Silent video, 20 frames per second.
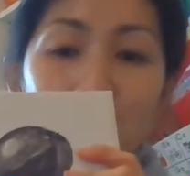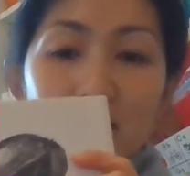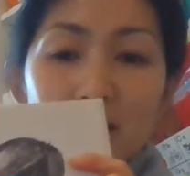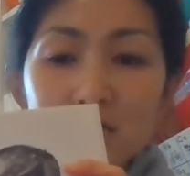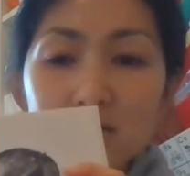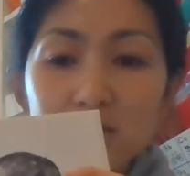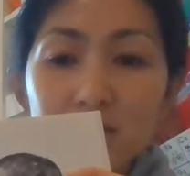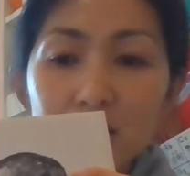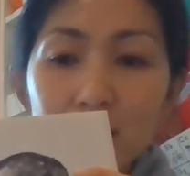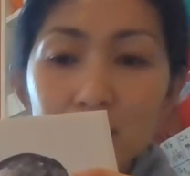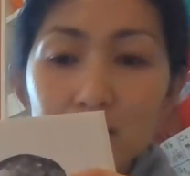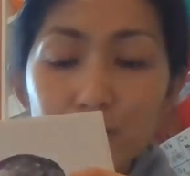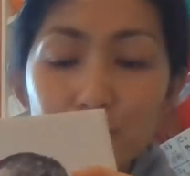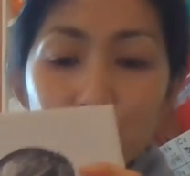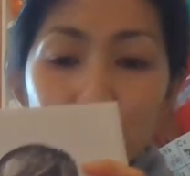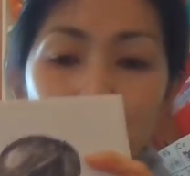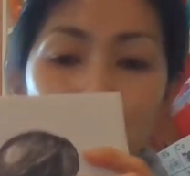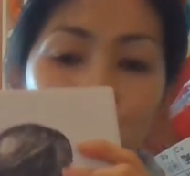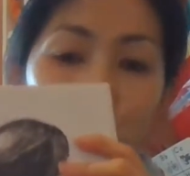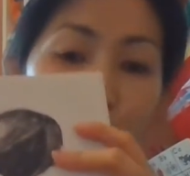let's look at the
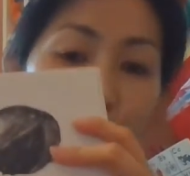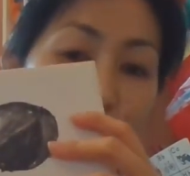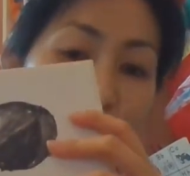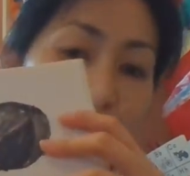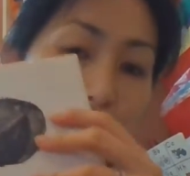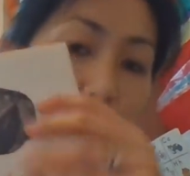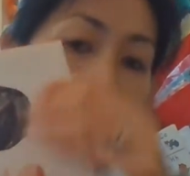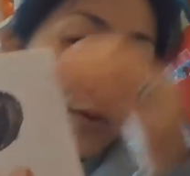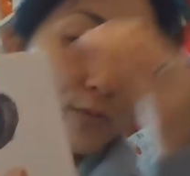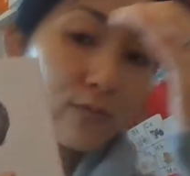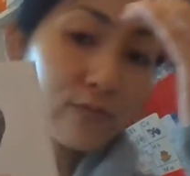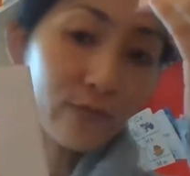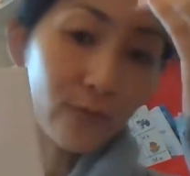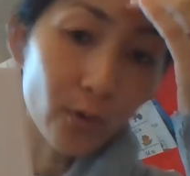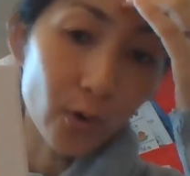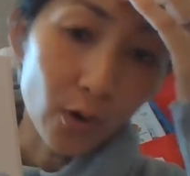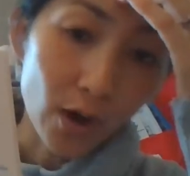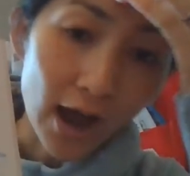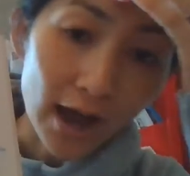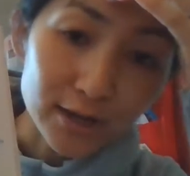picture first
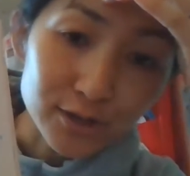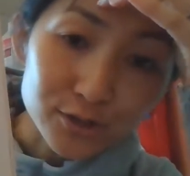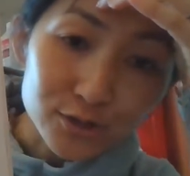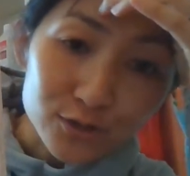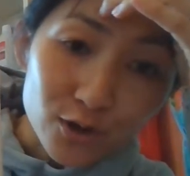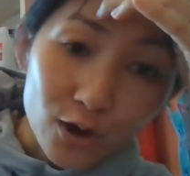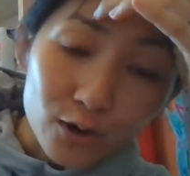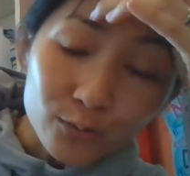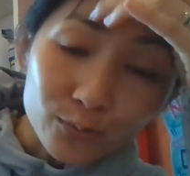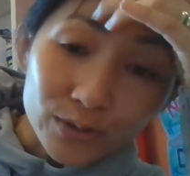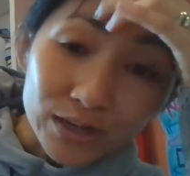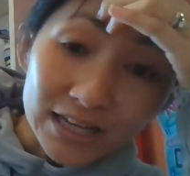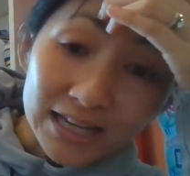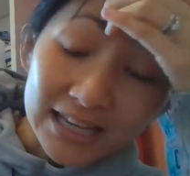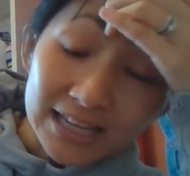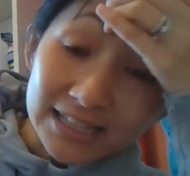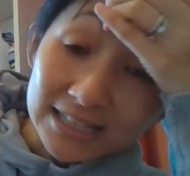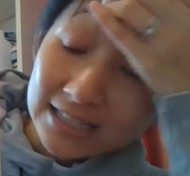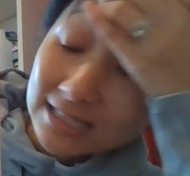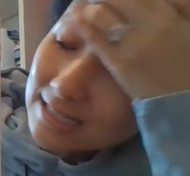before I start
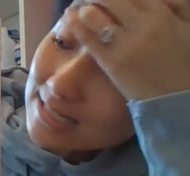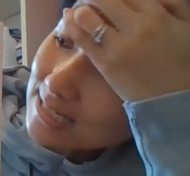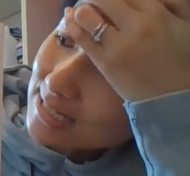reading the